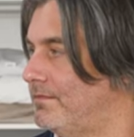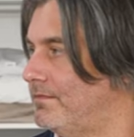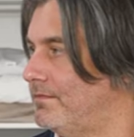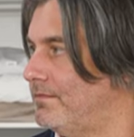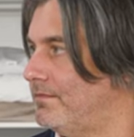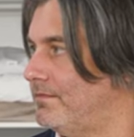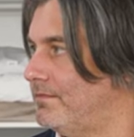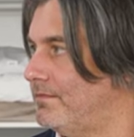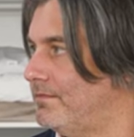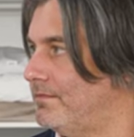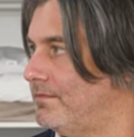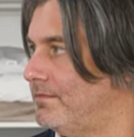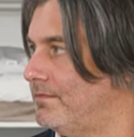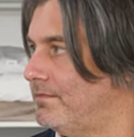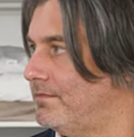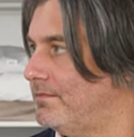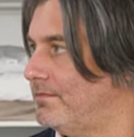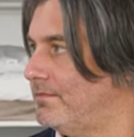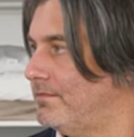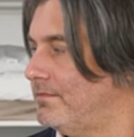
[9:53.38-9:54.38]

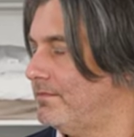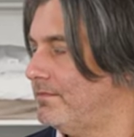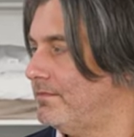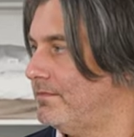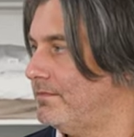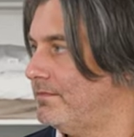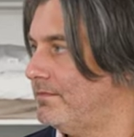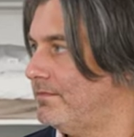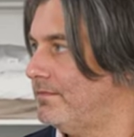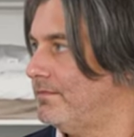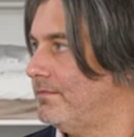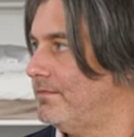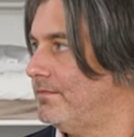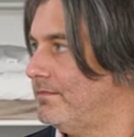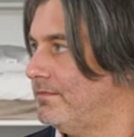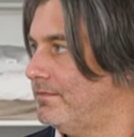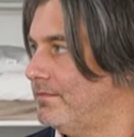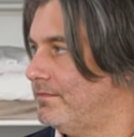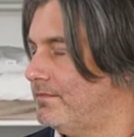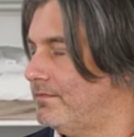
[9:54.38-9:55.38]

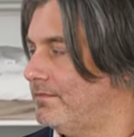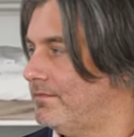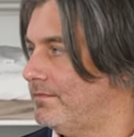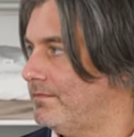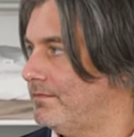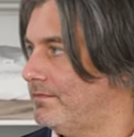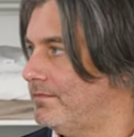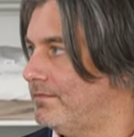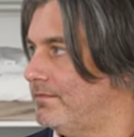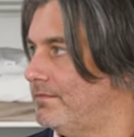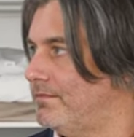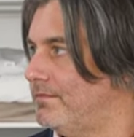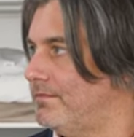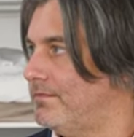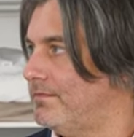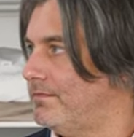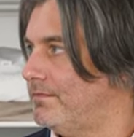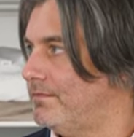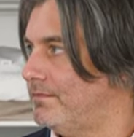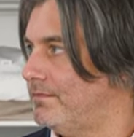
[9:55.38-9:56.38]

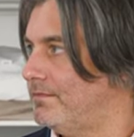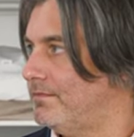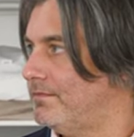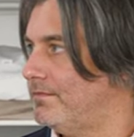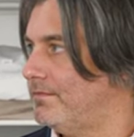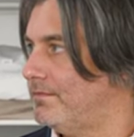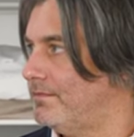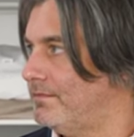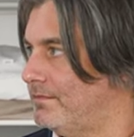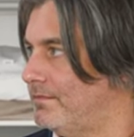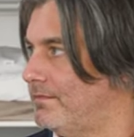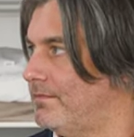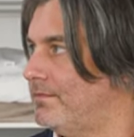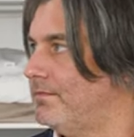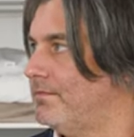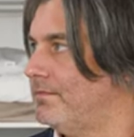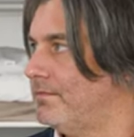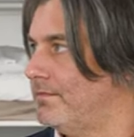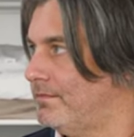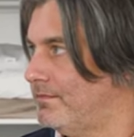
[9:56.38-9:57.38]

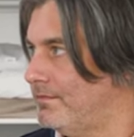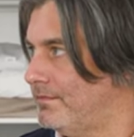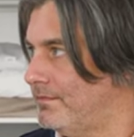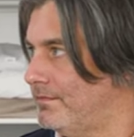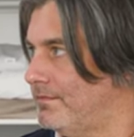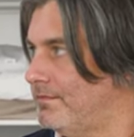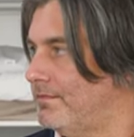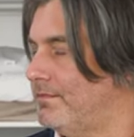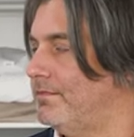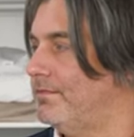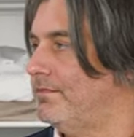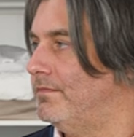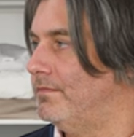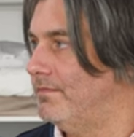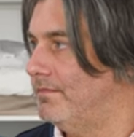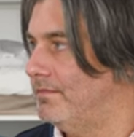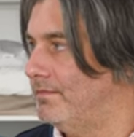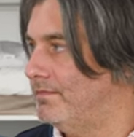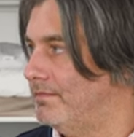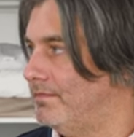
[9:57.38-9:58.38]

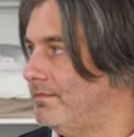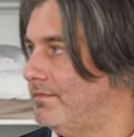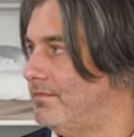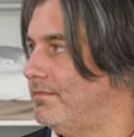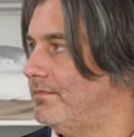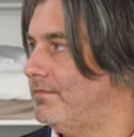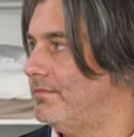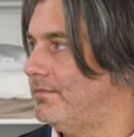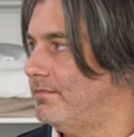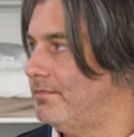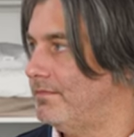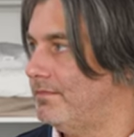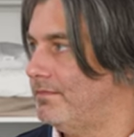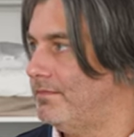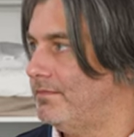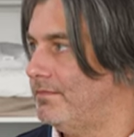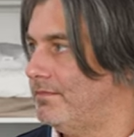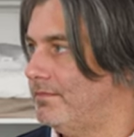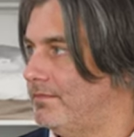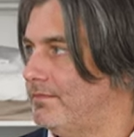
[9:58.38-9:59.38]

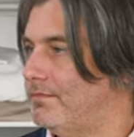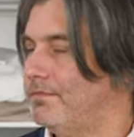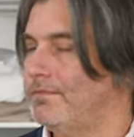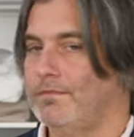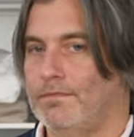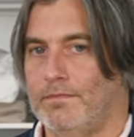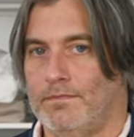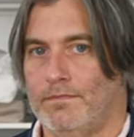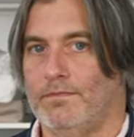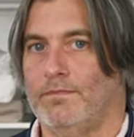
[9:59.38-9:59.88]
(silent)